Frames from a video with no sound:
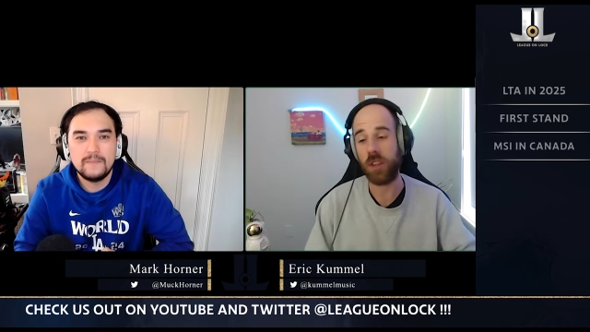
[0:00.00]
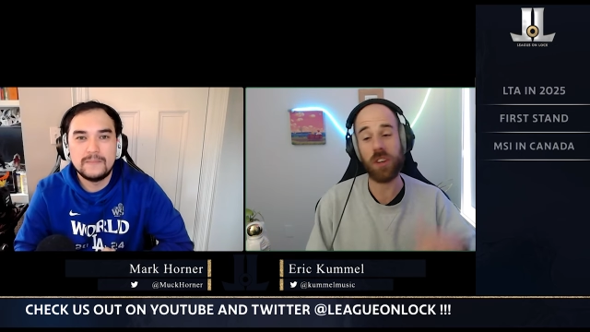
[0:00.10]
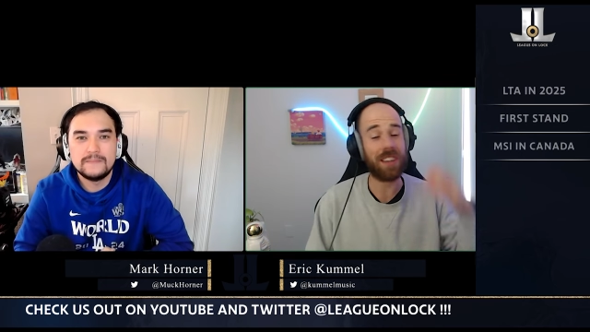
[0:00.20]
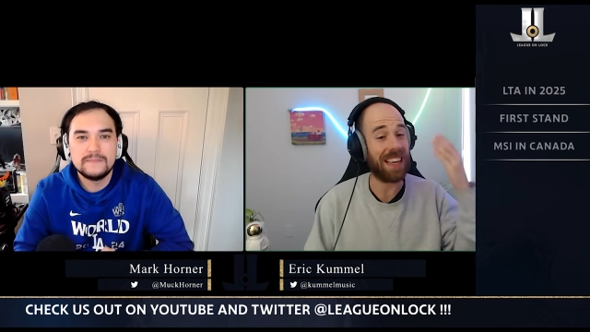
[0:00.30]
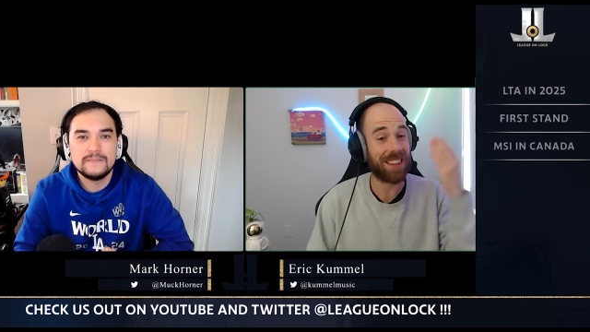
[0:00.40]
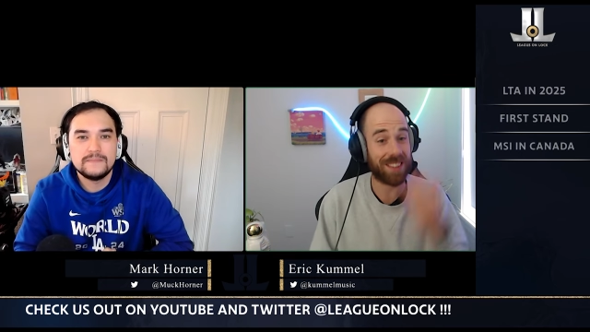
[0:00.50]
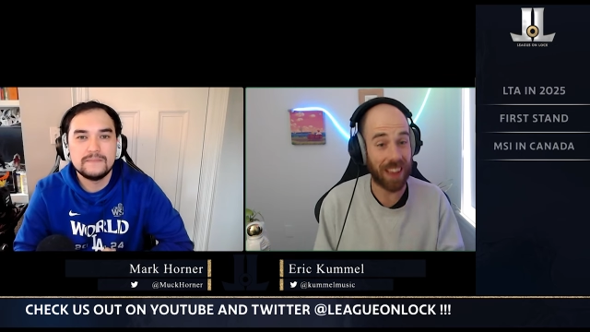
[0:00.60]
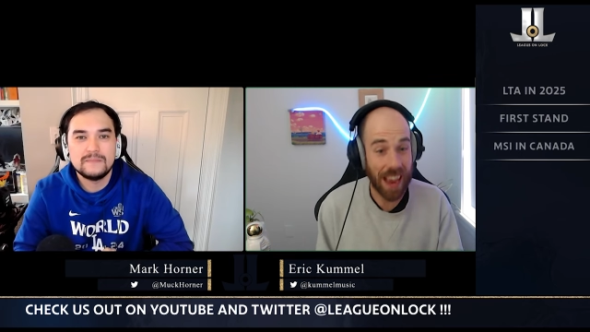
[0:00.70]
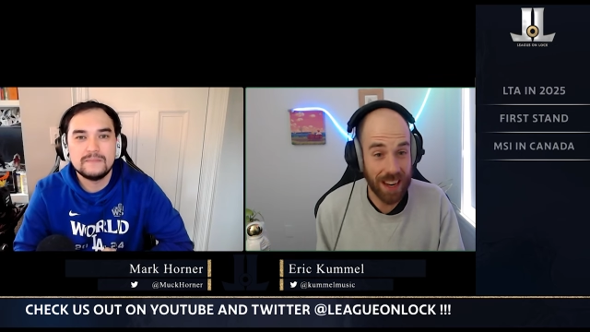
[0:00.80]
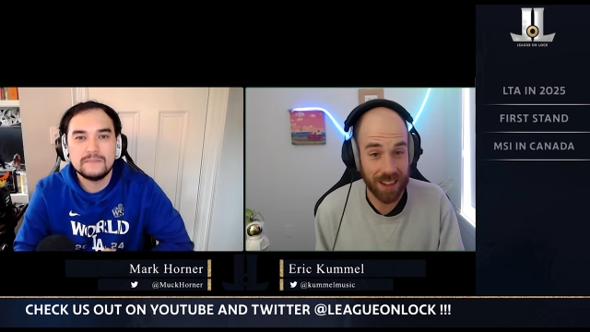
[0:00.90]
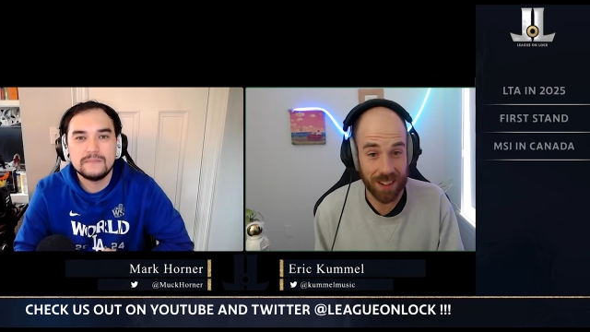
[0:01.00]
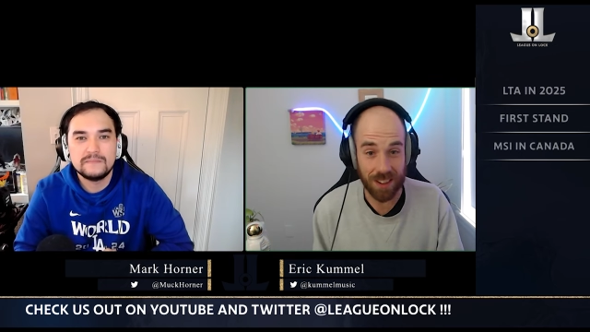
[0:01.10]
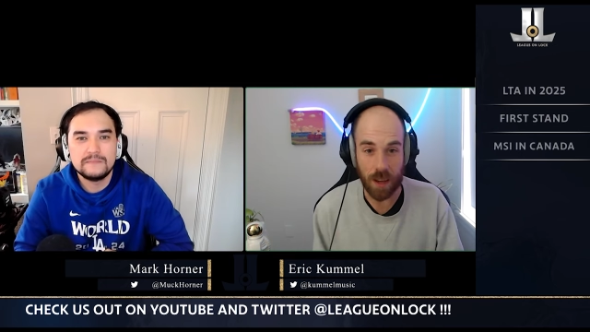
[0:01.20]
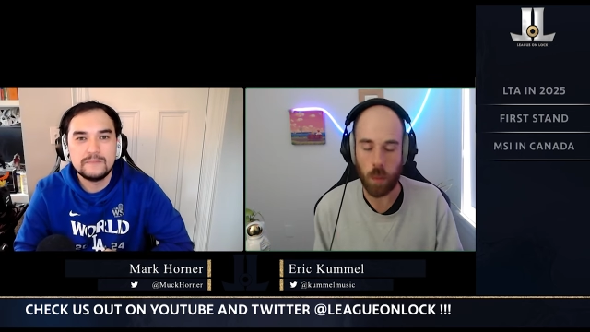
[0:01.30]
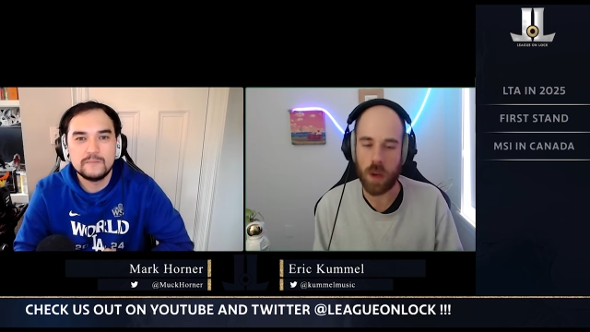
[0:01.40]
Speaker 1: just excited to
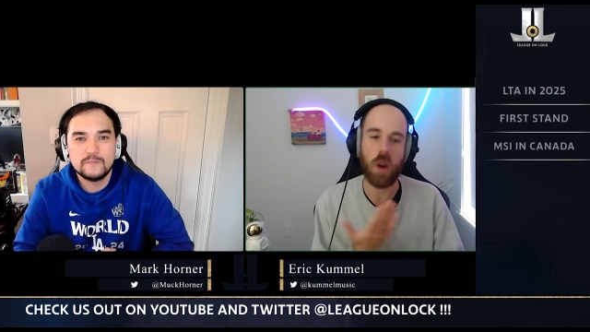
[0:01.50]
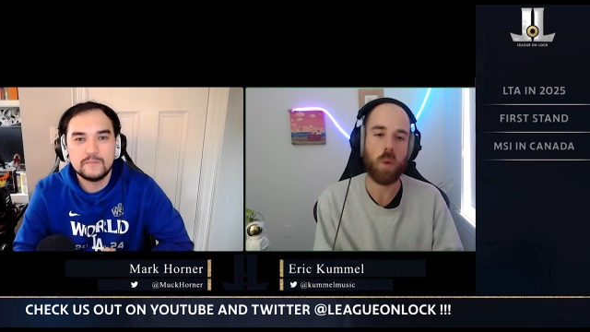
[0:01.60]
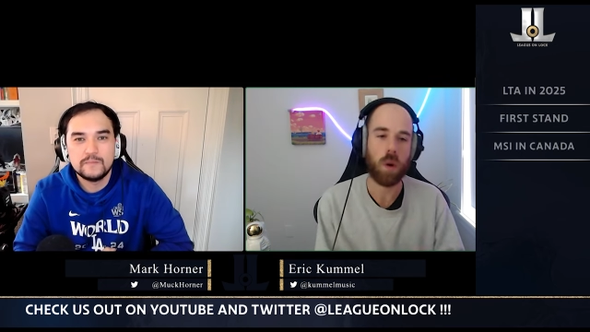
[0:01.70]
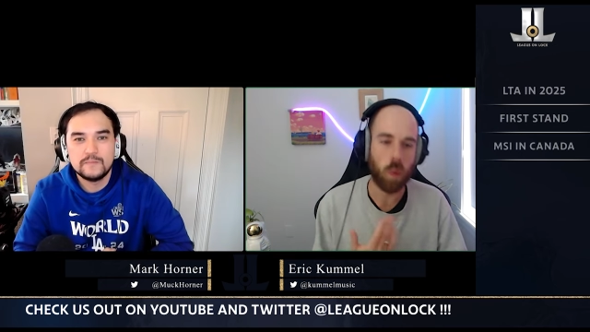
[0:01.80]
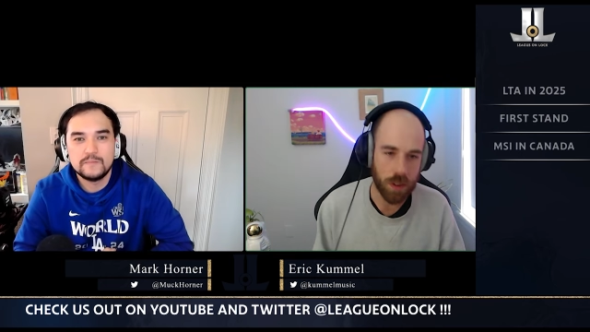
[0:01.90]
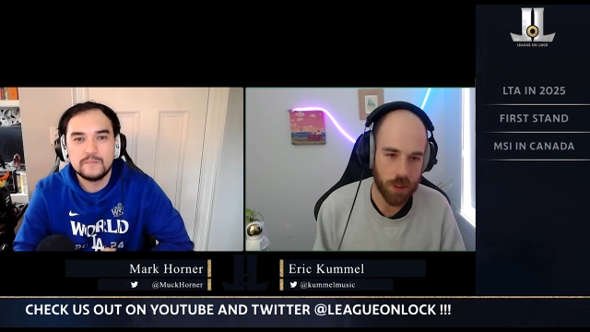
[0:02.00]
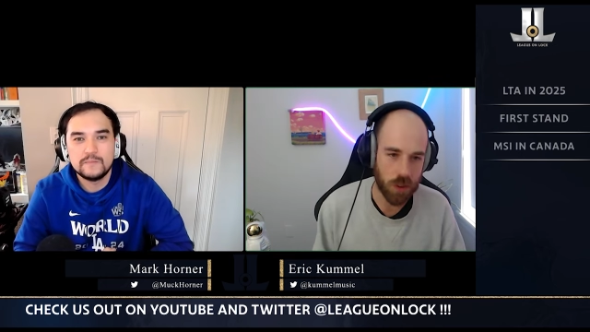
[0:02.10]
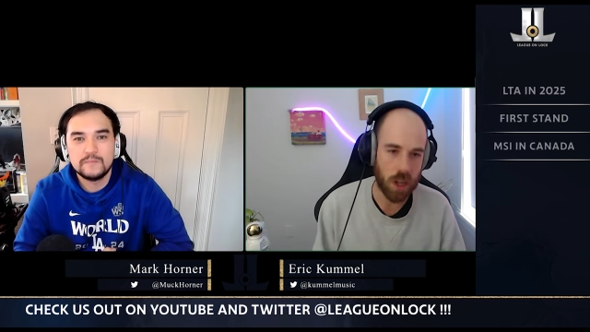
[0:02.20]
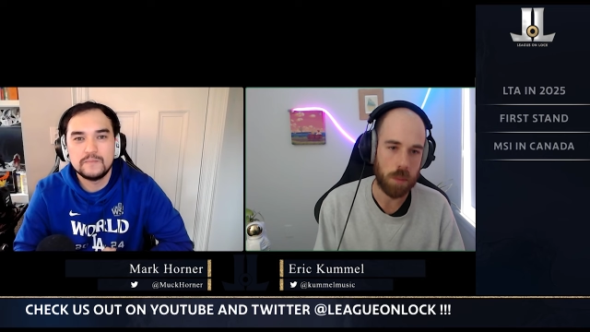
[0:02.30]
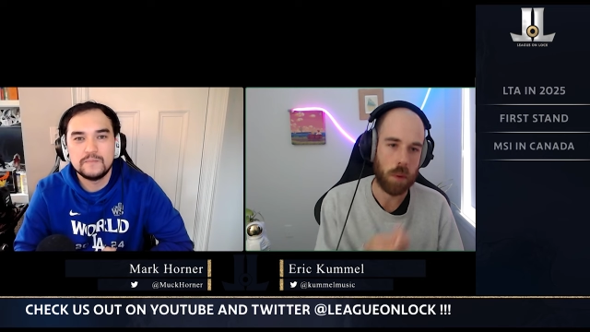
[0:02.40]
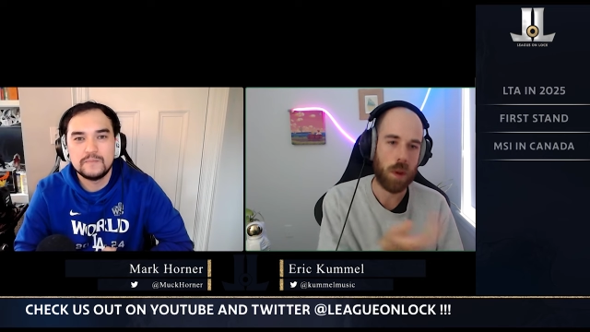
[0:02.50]
see. We know where Worlds is going to be.